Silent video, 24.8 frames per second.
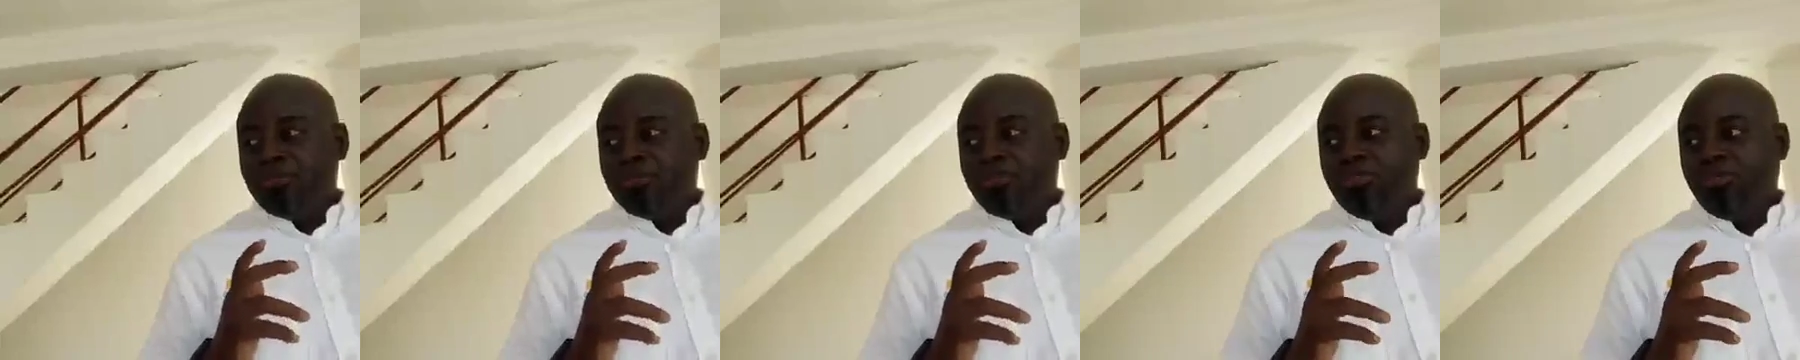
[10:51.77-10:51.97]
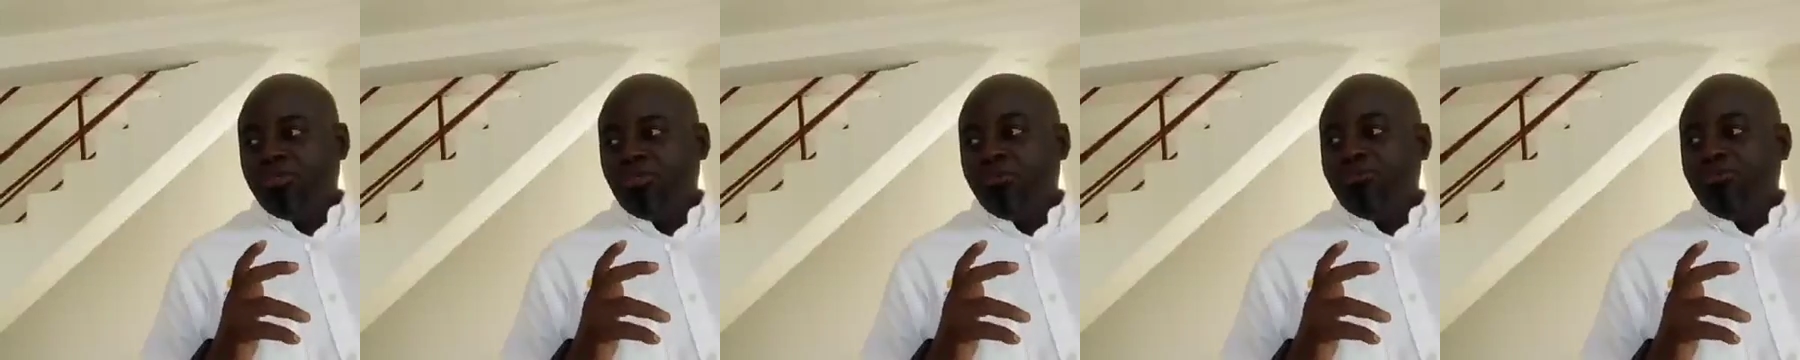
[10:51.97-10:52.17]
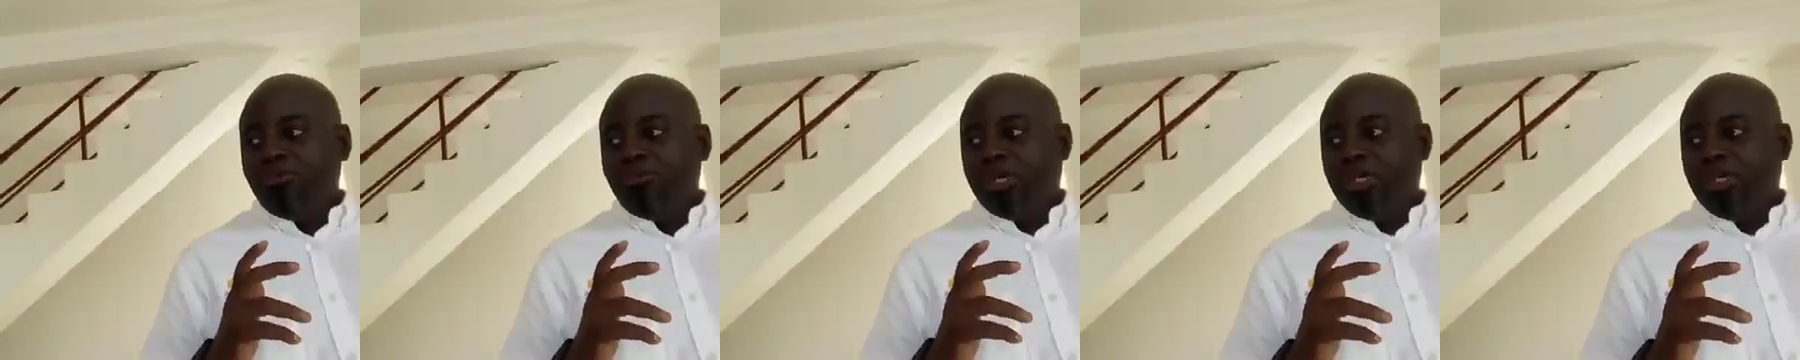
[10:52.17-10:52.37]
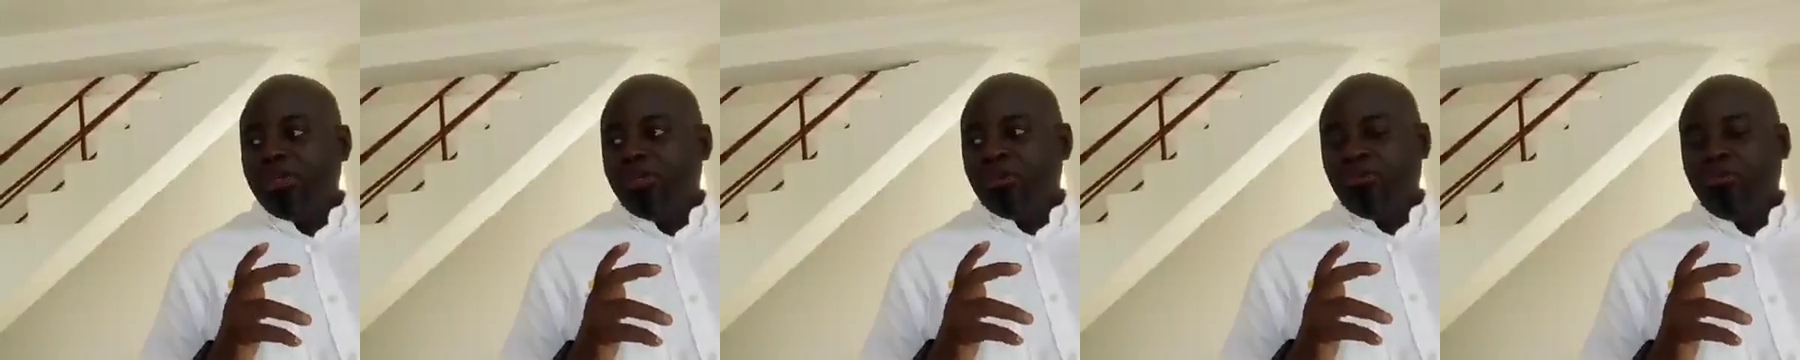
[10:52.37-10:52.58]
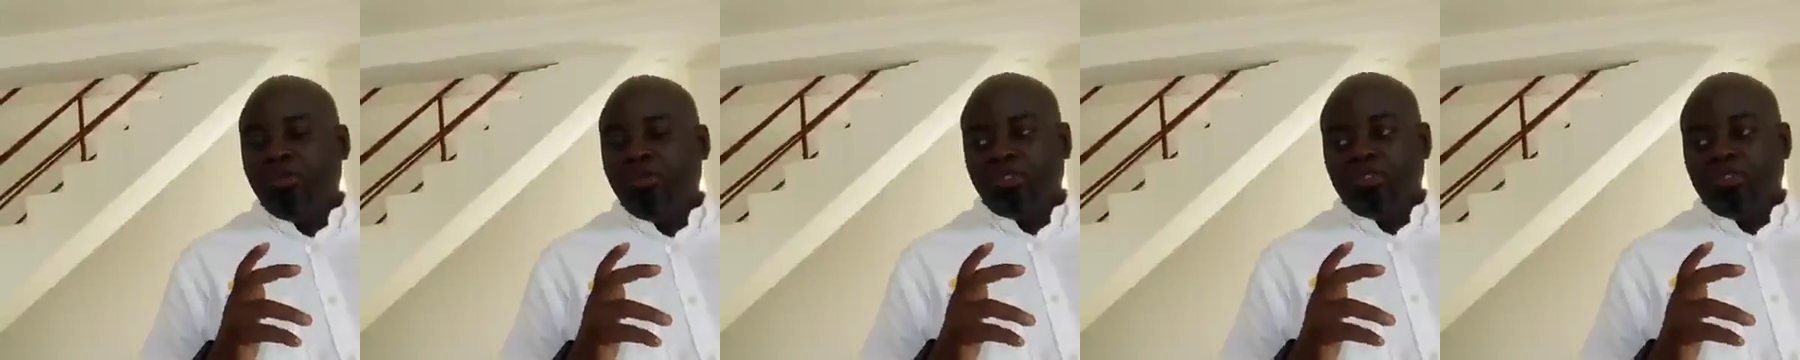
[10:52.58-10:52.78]
you know, value,
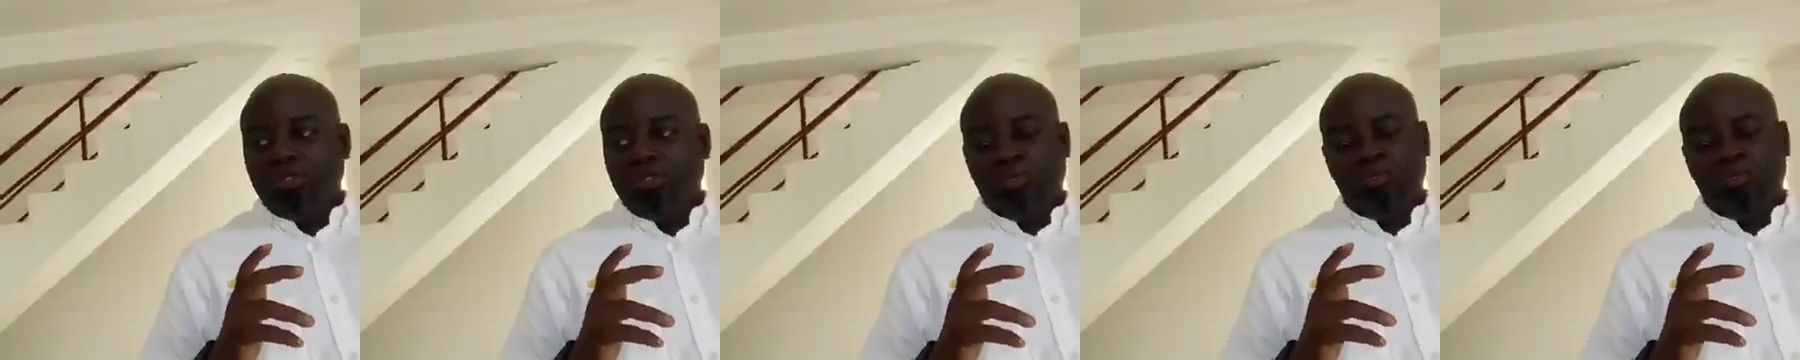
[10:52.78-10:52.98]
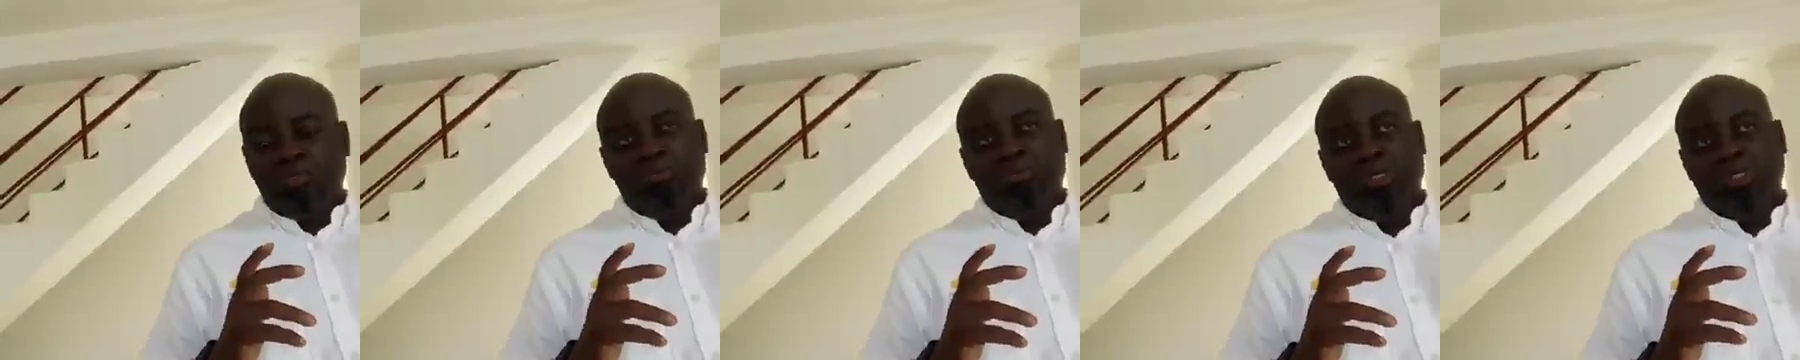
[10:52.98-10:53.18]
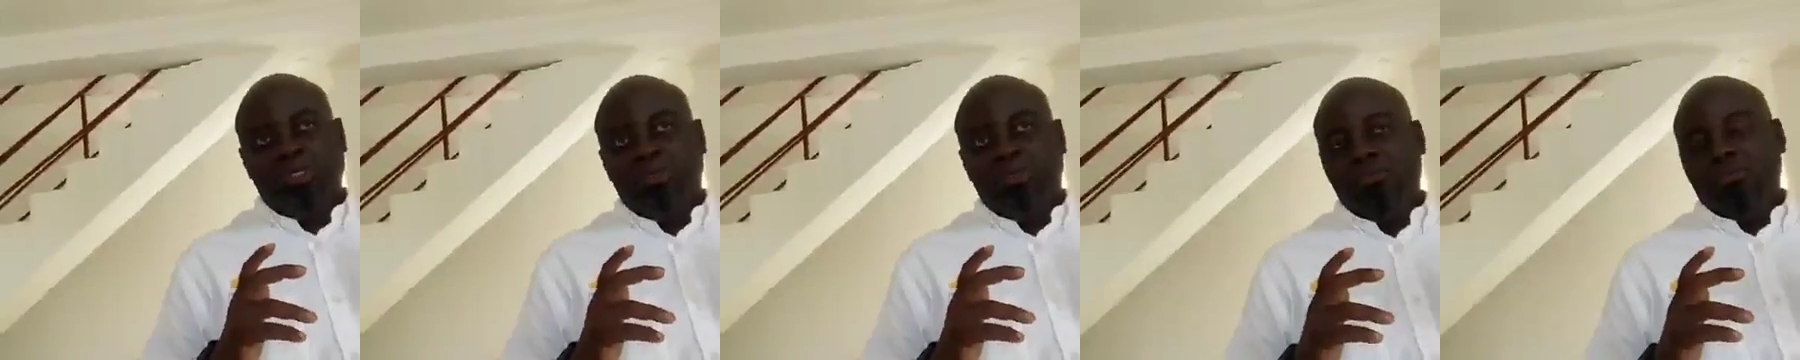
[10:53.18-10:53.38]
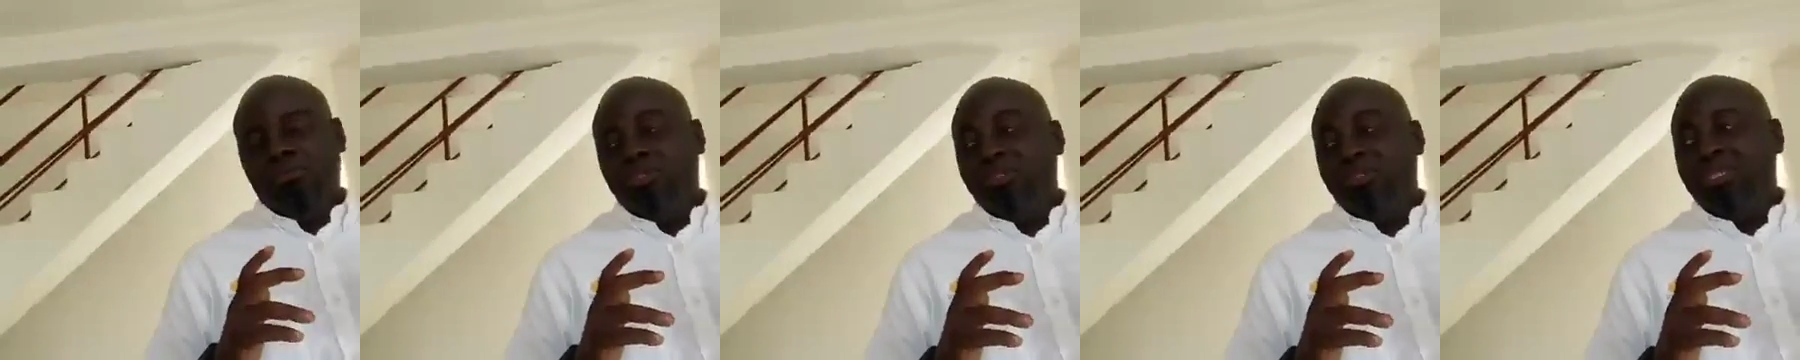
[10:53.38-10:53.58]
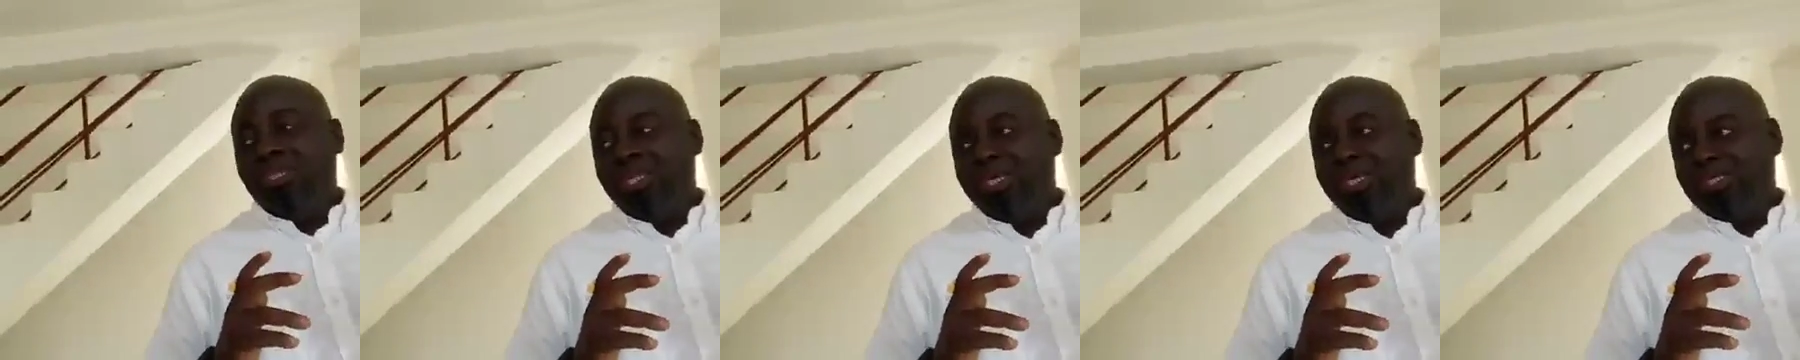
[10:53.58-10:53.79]
which could be
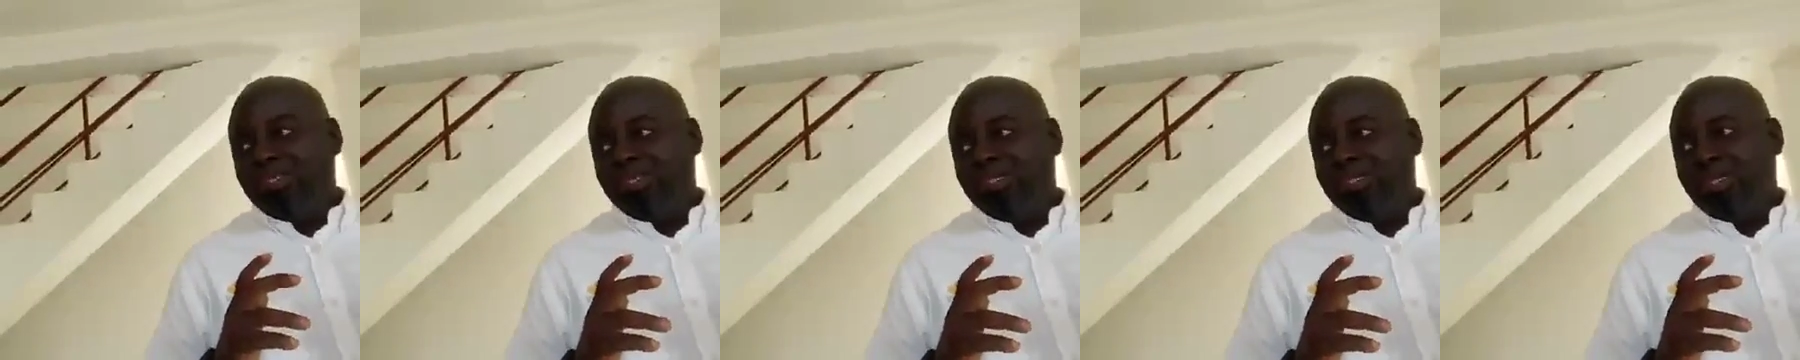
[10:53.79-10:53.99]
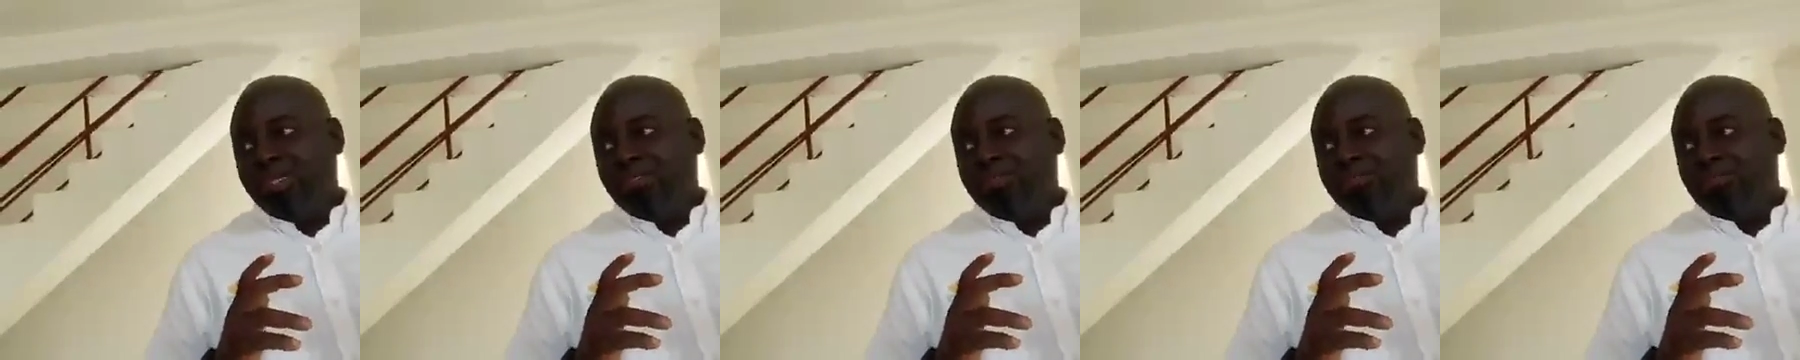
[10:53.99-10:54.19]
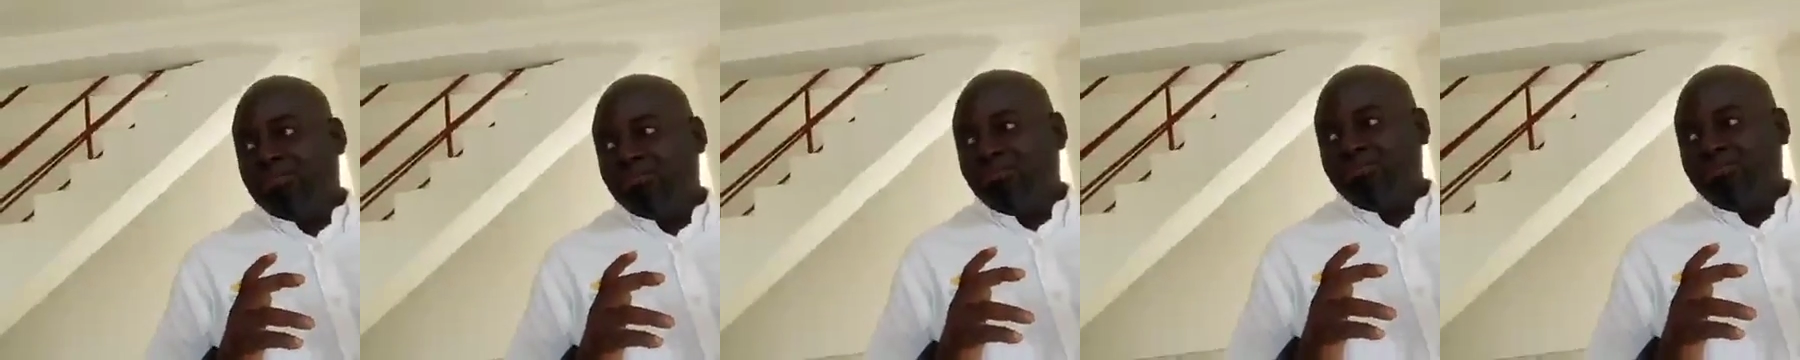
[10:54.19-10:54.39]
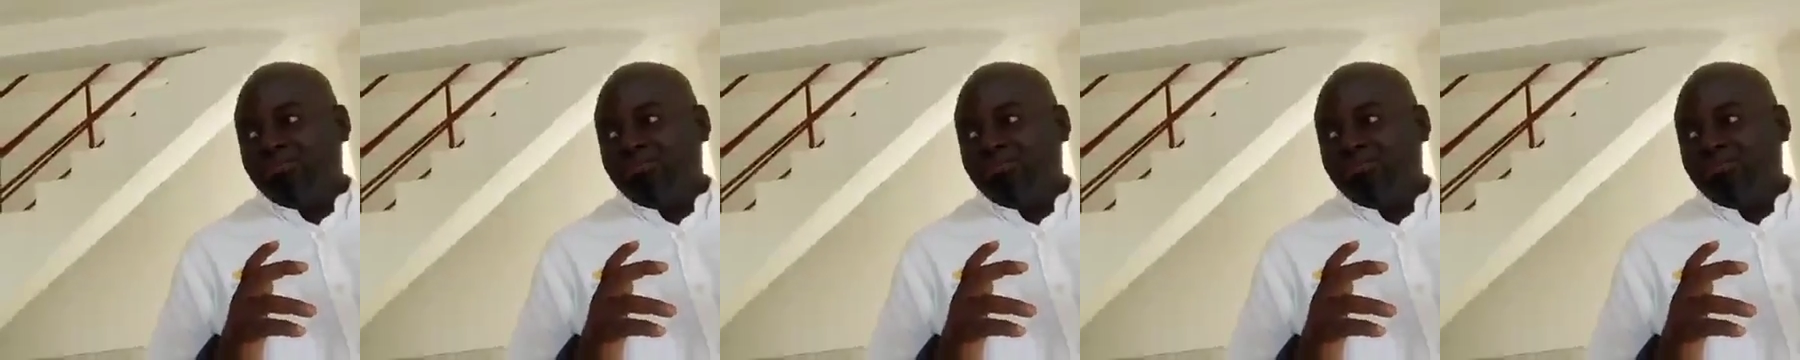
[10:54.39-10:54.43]
less than